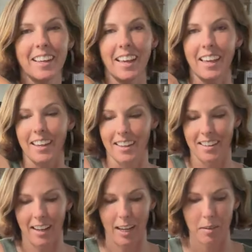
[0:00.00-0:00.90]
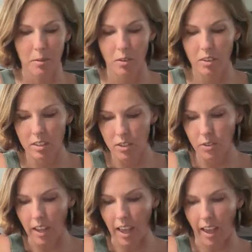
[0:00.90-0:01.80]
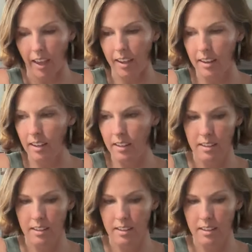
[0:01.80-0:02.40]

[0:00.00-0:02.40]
and I am going to add